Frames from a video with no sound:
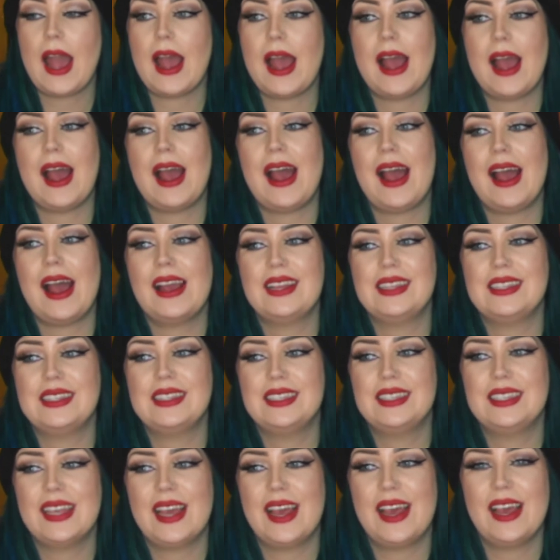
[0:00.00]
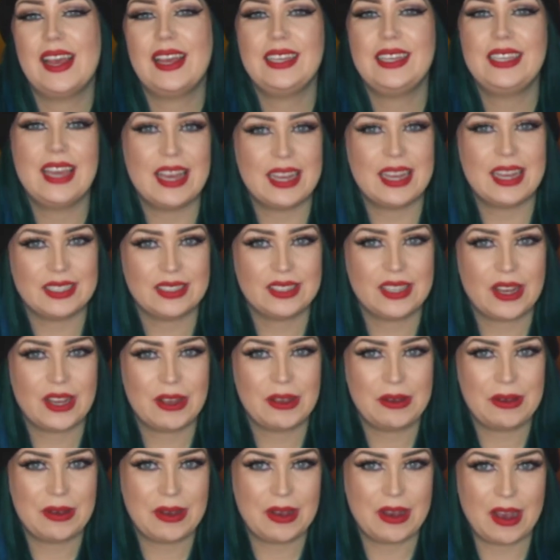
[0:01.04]
And uh, yeah,
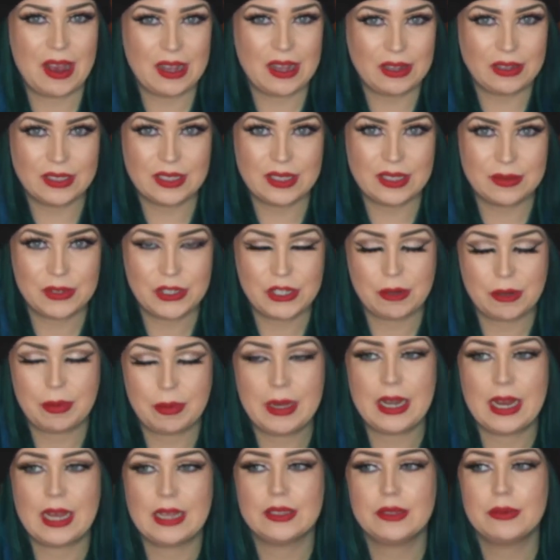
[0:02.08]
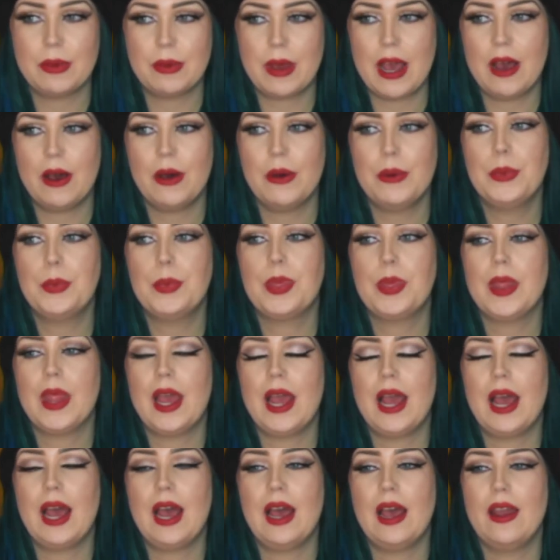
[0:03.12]
so I got some shopping as well
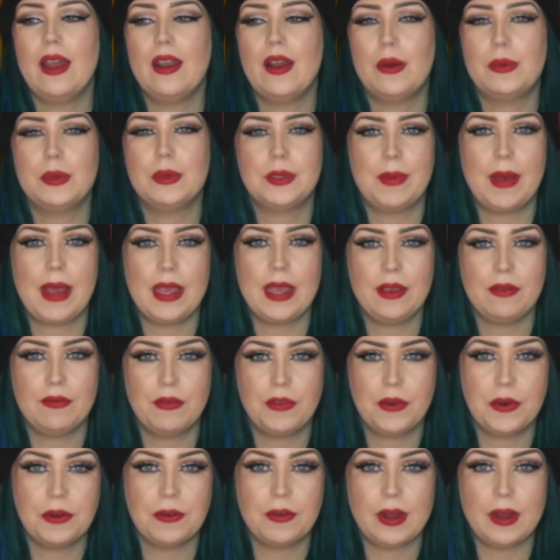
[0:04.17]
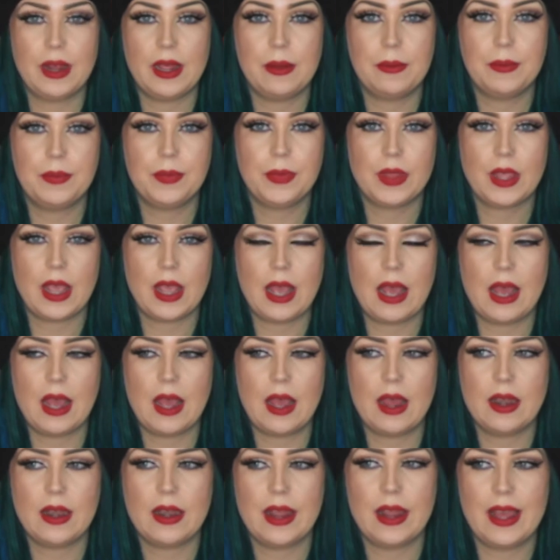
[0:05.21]
and I was paying for it.
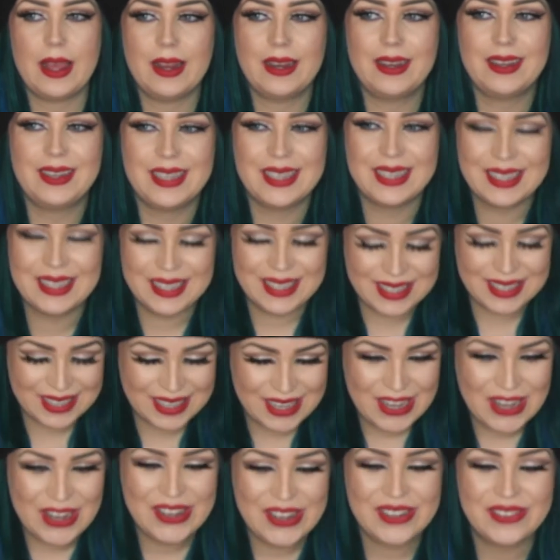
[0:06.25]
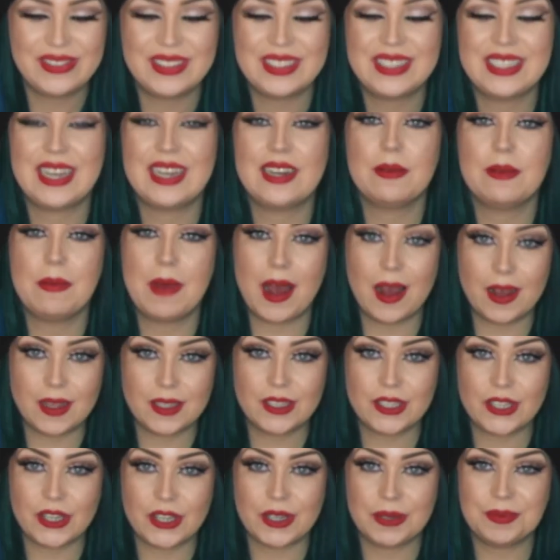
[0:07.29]
And then obviously I had a
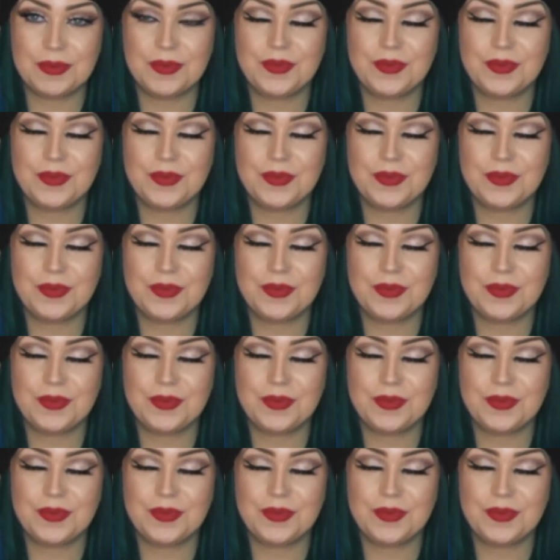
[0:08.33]
mask on.